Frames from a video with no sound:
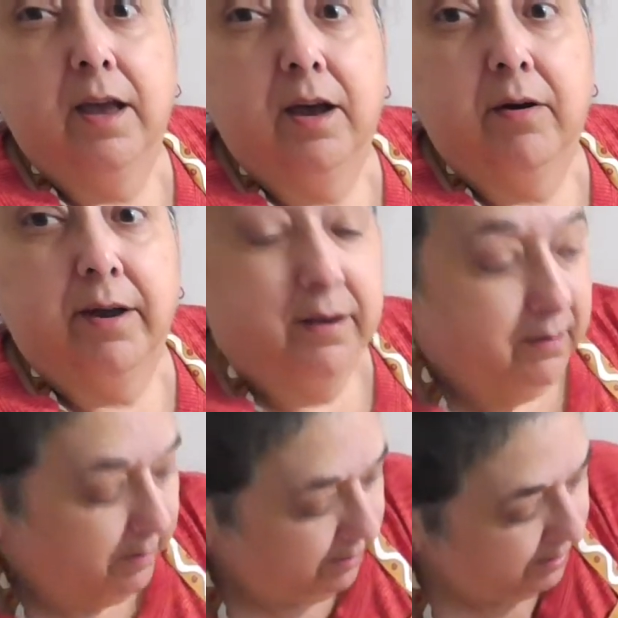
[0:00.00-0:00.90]
Okay,
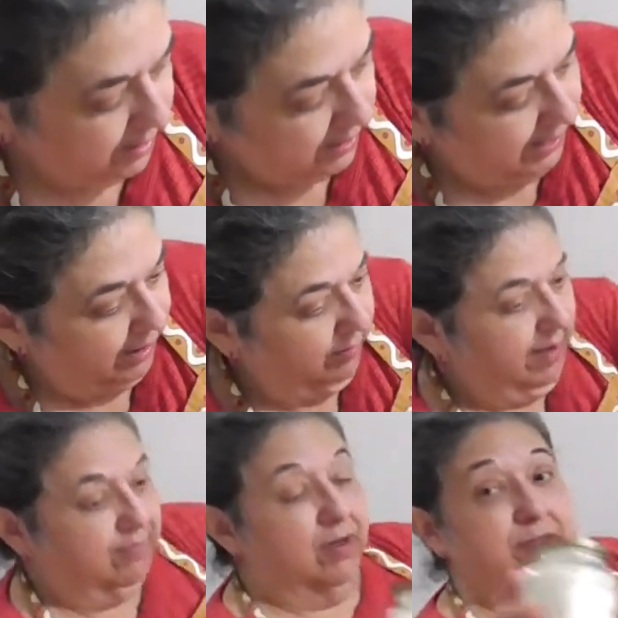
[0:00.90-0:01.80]
I don't
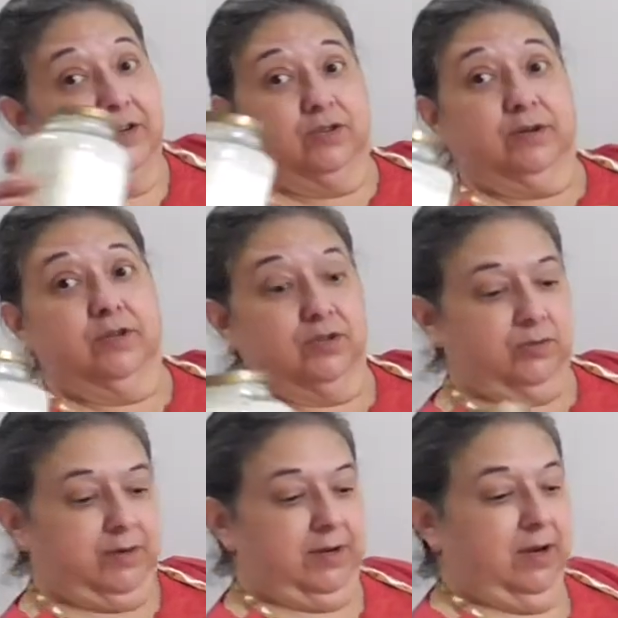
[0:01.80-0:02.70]
have all the instructions
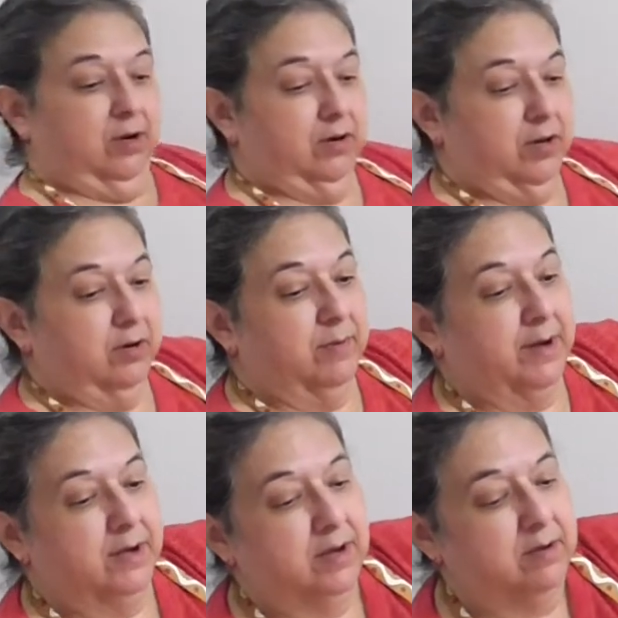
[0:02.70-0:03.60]
written down on here
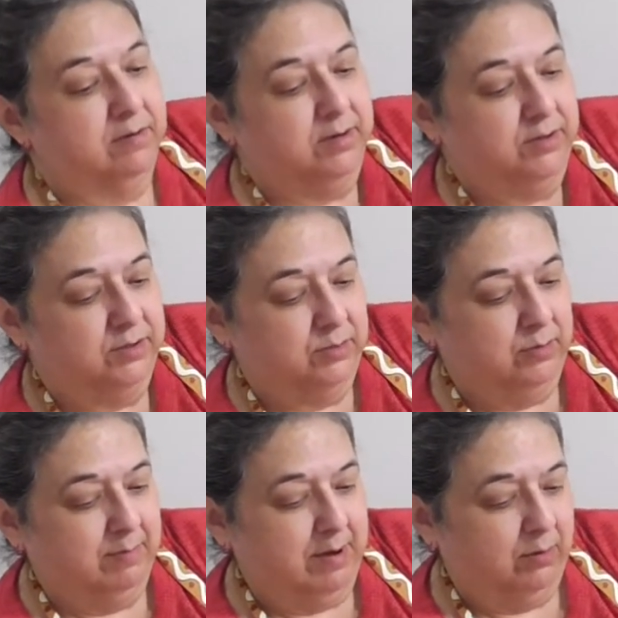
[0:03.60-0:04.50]
right now, because this is
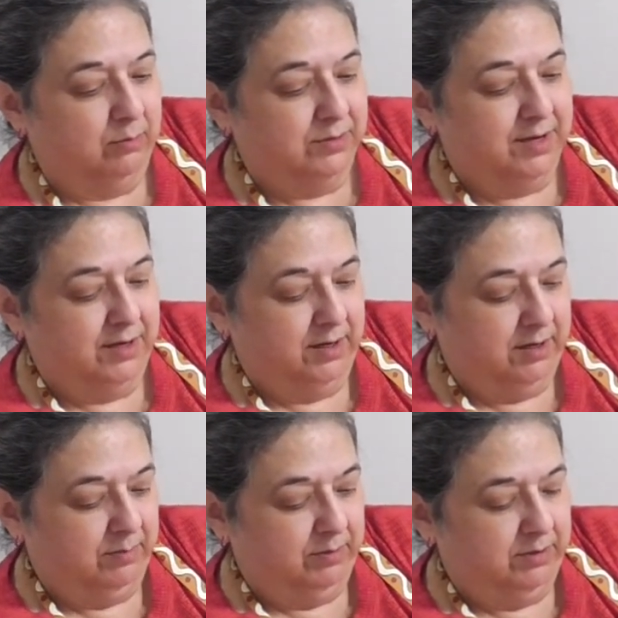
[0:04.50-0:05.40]
one of my olds that I did a
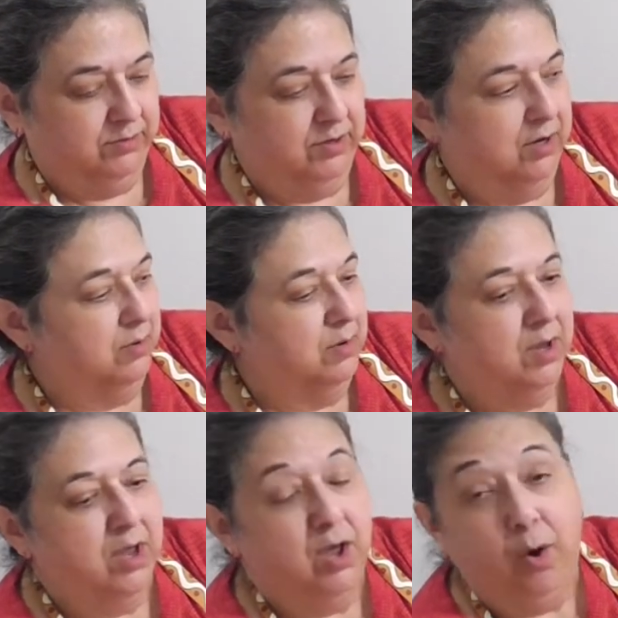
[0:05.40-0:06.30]
couple years ago,
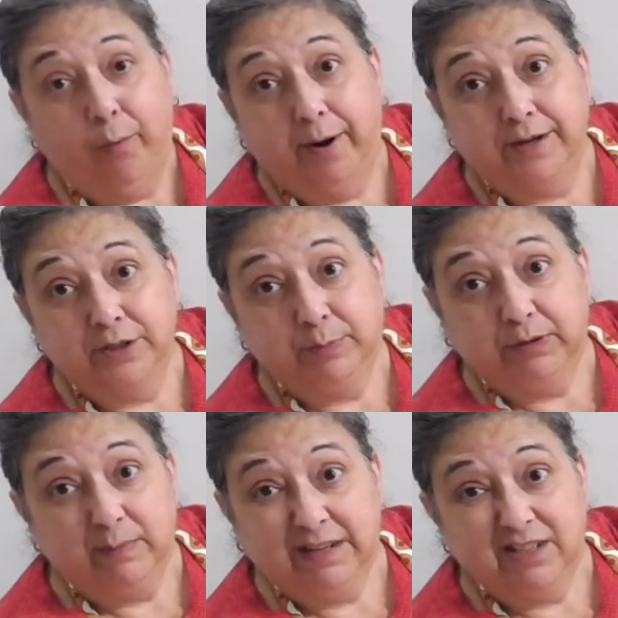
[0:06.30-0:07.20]
where I just put
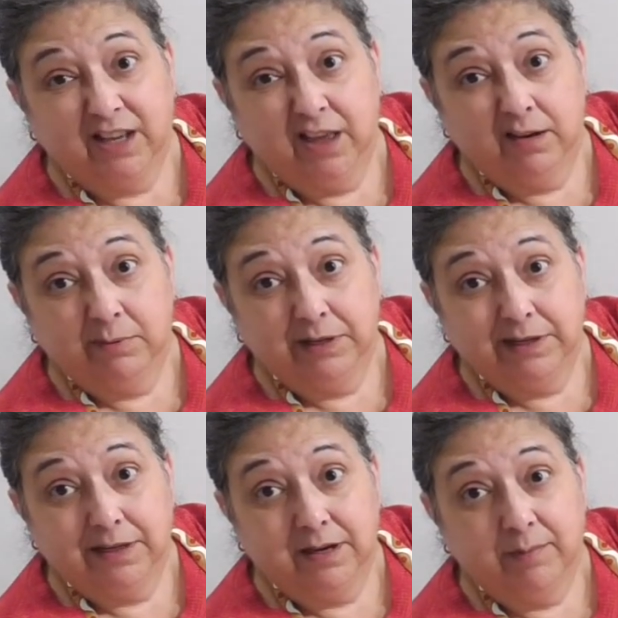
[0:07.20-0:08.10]
the mix together and put it
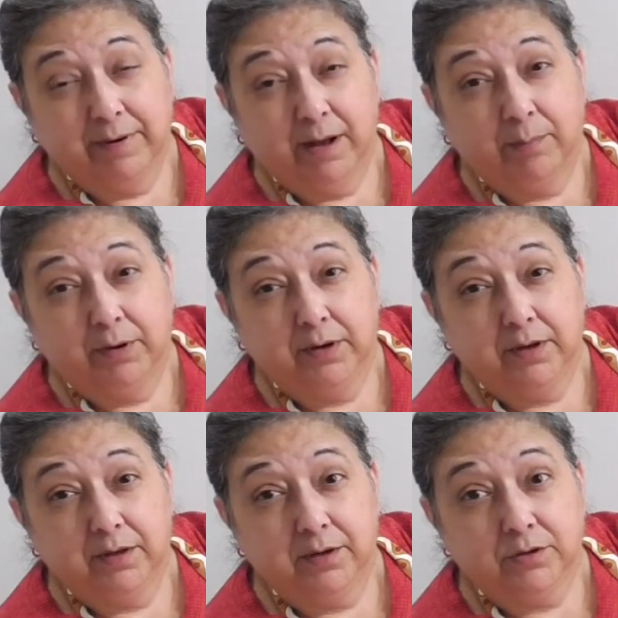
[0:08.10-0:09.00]
in there, but I'll put it
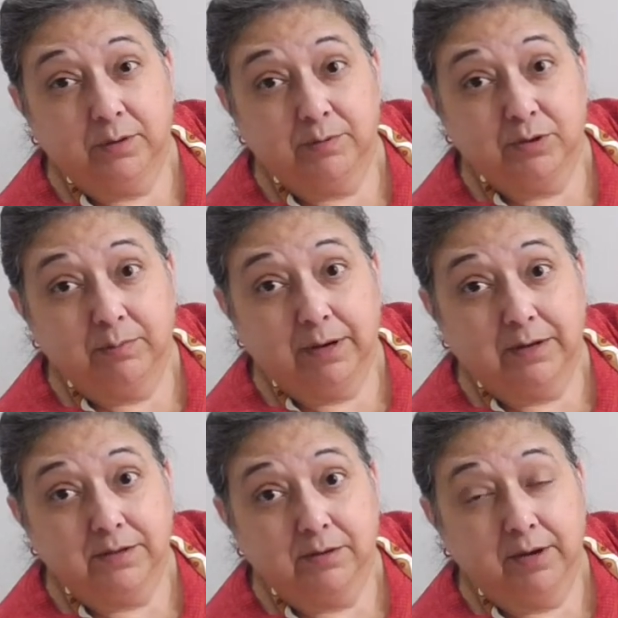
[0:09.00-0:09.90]
in the description
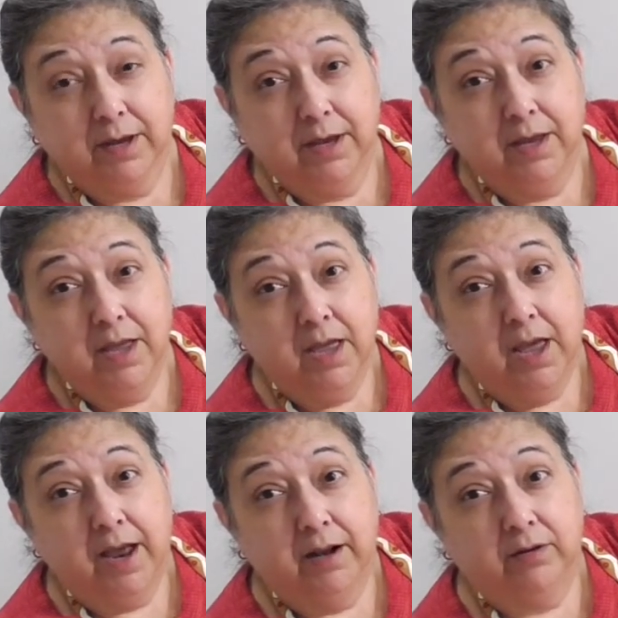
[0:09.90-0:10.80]
box, okay?
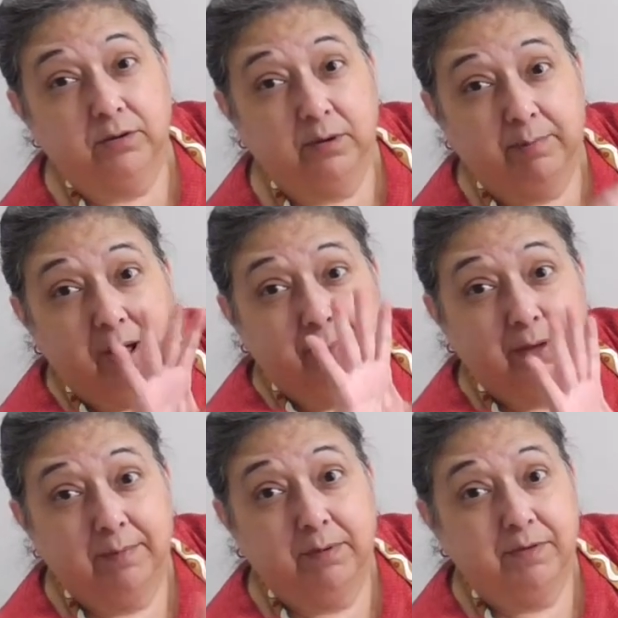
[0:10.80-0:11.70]
And I'll do a
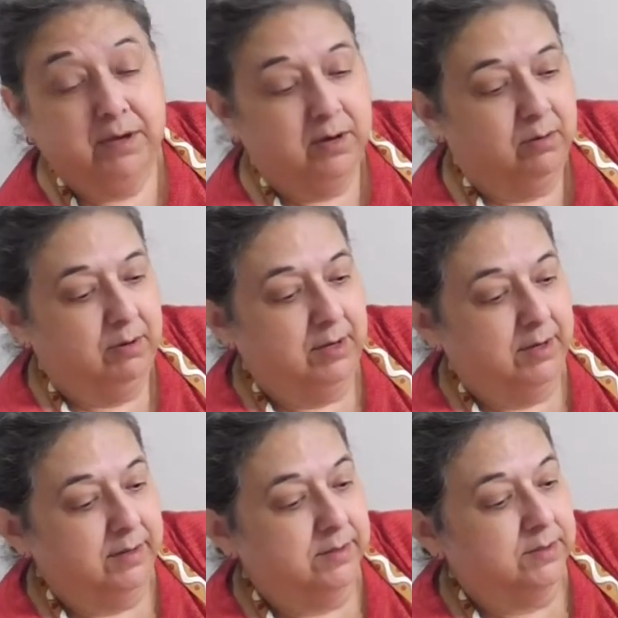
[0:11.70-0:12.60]
pop-up of the
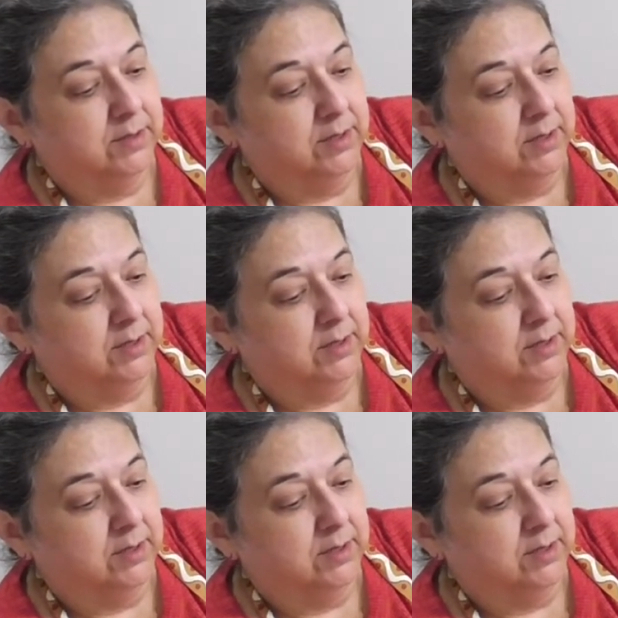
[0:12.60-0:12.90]
ingredients.